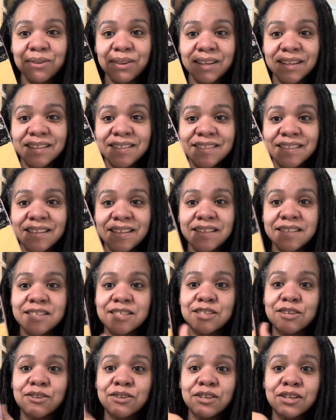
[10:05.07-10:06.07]
this is.
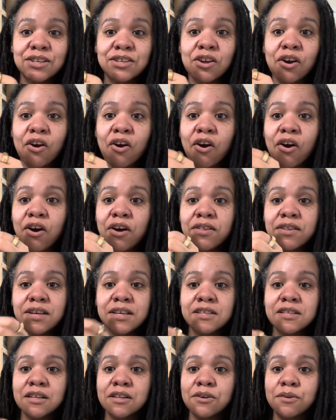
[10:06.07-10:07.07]
So all
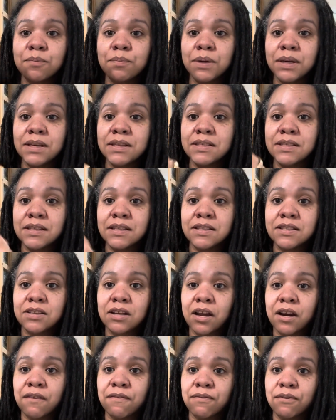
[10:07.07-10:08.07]
these little pieces
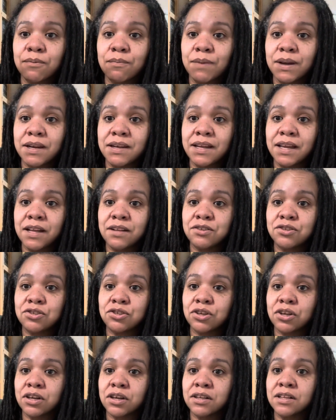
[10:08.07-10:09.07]
are from my dad's
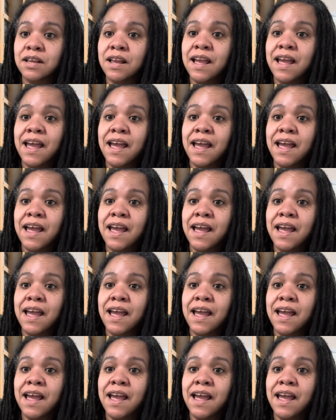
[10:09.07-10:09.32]
shirt.